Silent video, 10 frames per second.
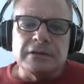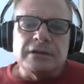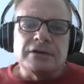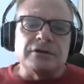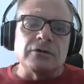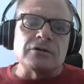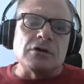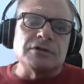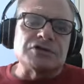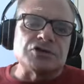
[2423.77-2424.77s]
You don't
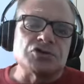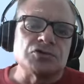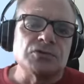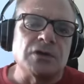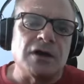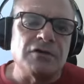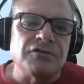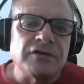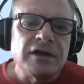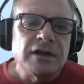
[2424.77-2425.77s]
go into true love
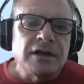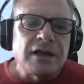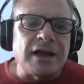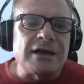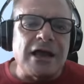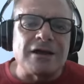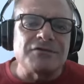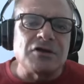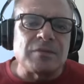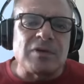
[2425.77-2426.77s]
and
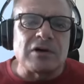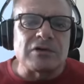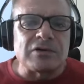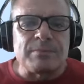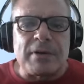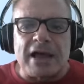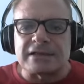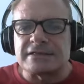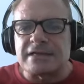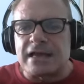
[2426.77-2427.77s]
have your partner
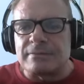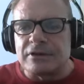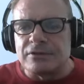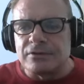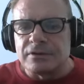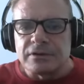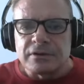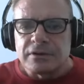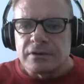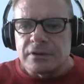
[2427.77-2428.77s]
backstab you.
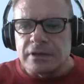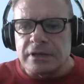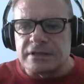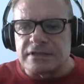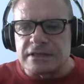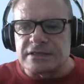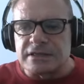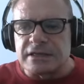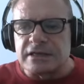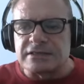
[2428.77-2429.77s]
It
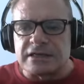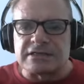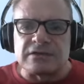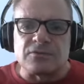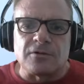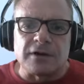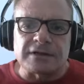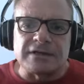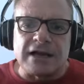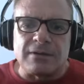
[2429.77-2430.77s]
doesn't it doesn't
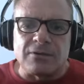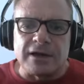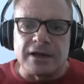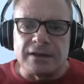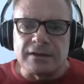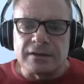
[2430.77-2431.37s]
work that way.